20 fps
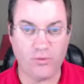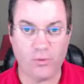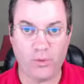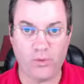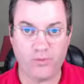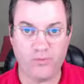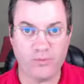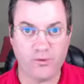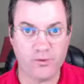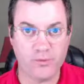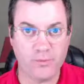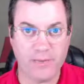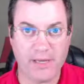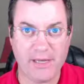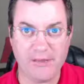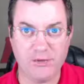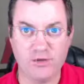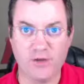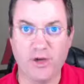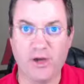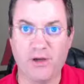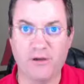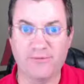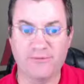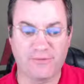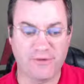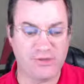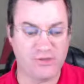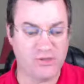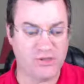for the first page
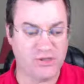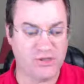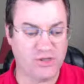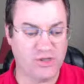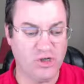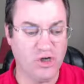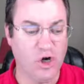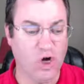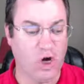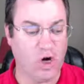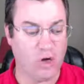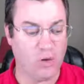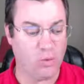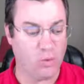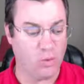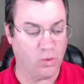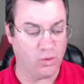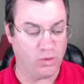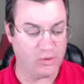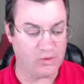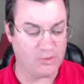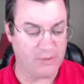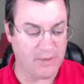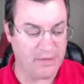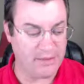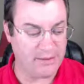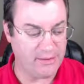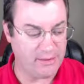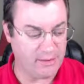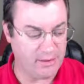of Star Wars
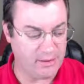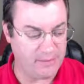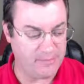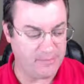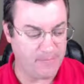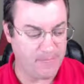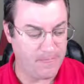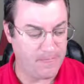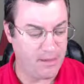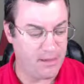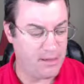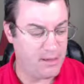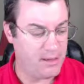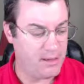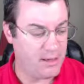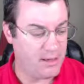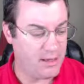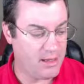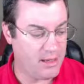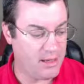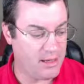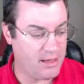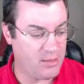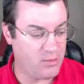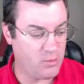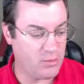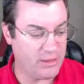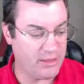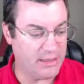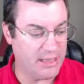main theme.
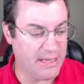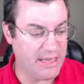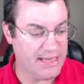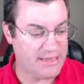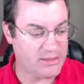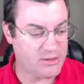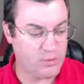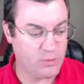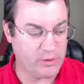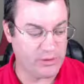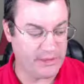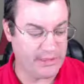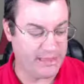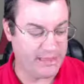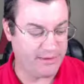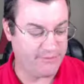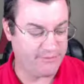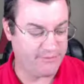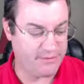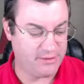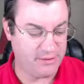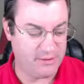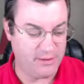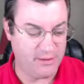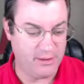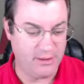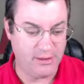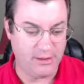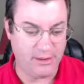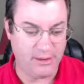And when last we left,
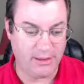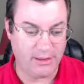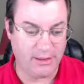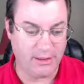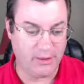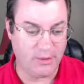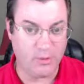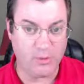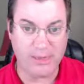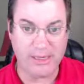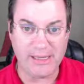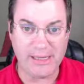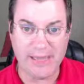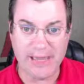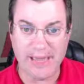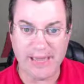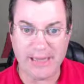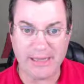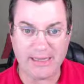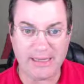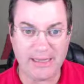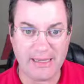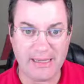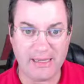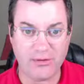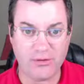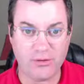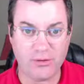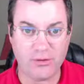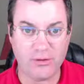we had
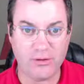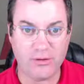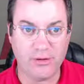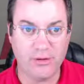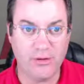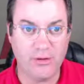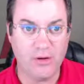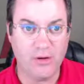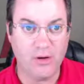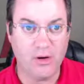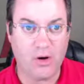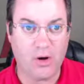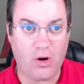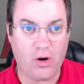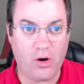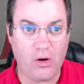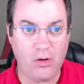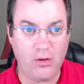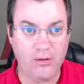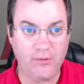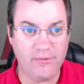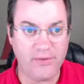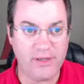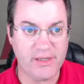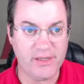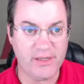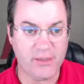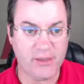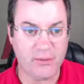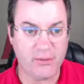entered all of
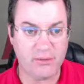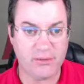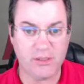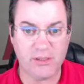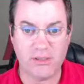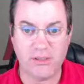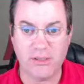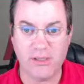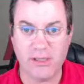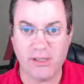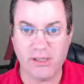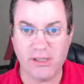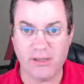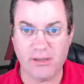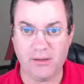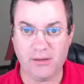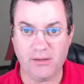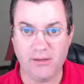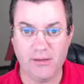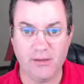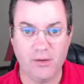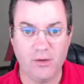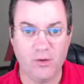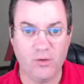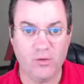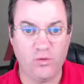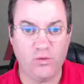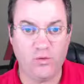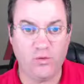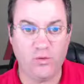these notes here
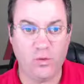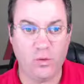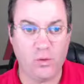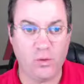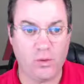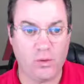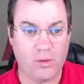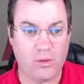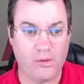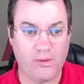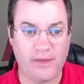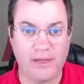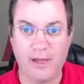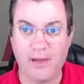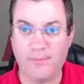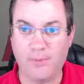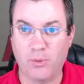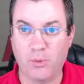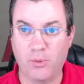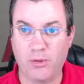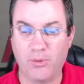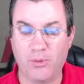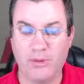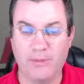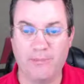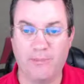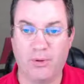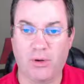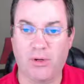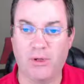for the upper
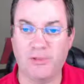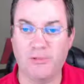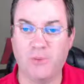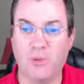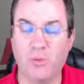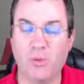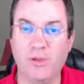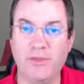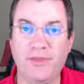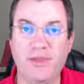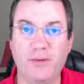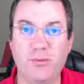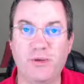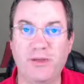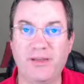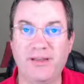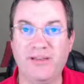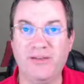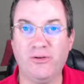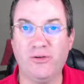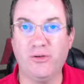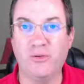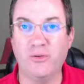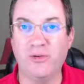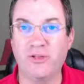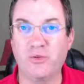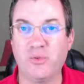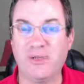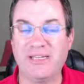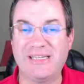woodwind parts. But one thing we didn't
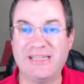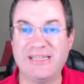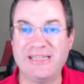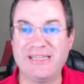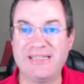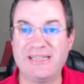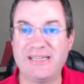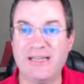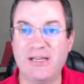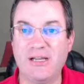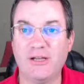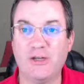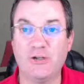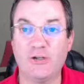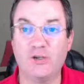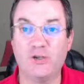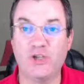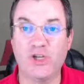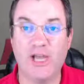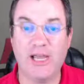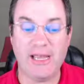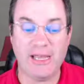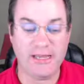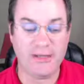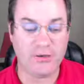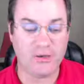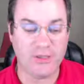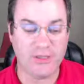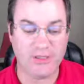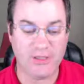do is we didn't
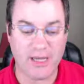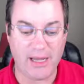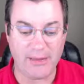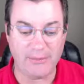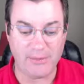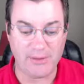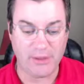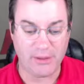change the time